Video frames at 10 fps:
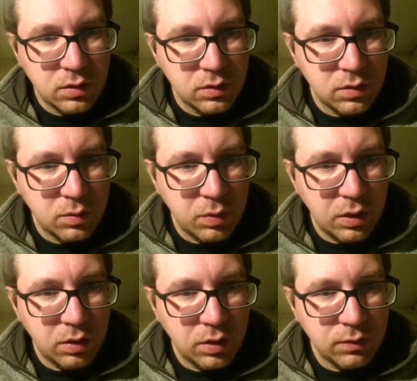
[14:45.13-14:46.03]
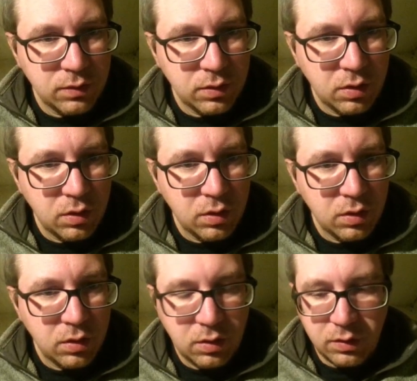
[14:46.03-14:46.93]
So the paragraphs
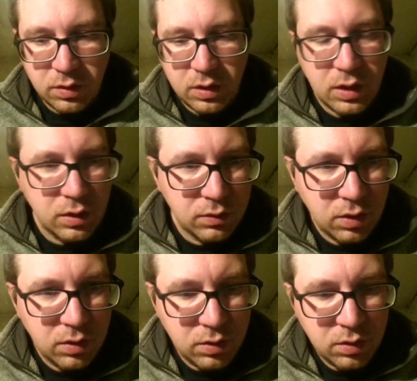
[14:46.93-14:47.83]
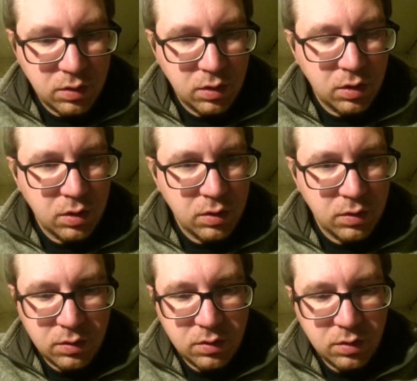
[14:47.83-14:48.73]
are, or the headings rather, are
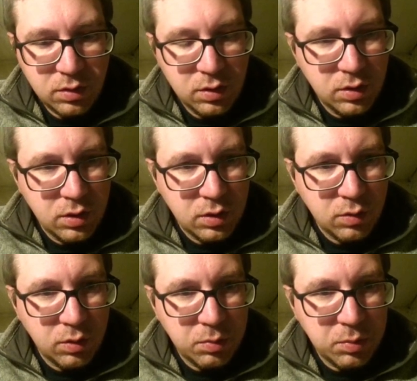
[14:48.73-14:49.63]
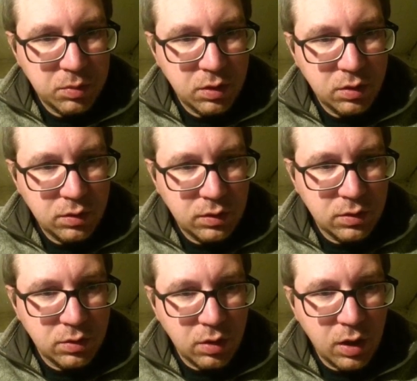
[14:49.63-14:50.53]
quite a bit bigger. Let's
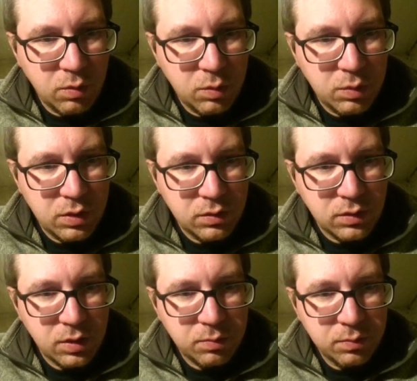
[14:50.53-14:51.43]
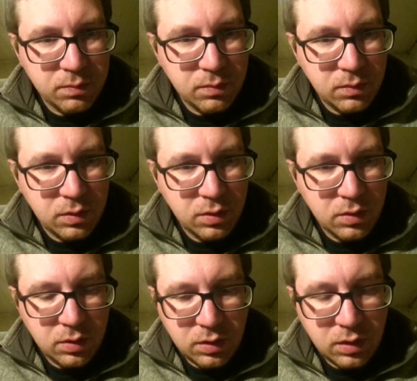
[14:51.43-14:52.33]
try what we used up
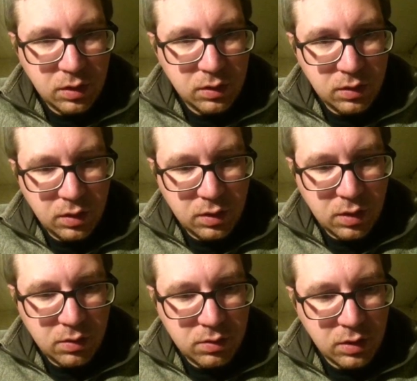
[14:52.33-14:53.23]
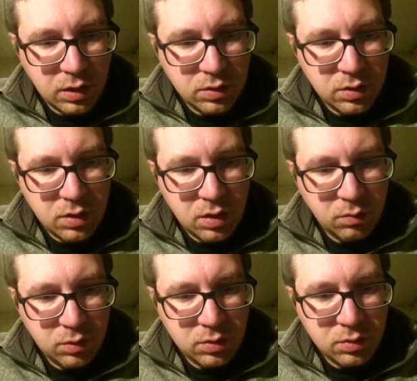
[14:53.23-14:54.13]
in the other section,
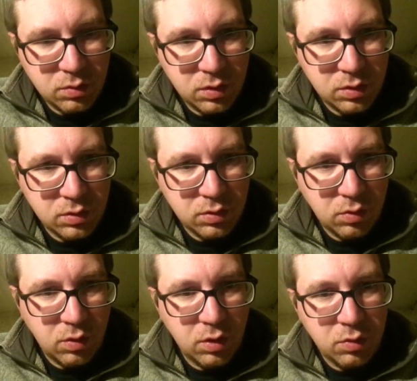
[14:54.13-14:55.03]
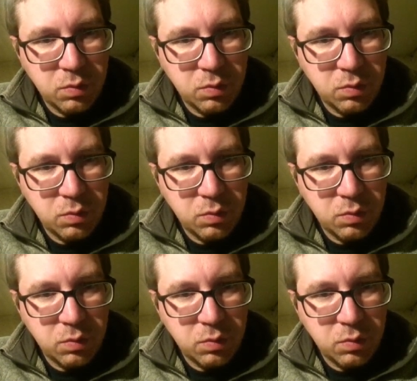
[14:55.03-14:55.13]
which was 33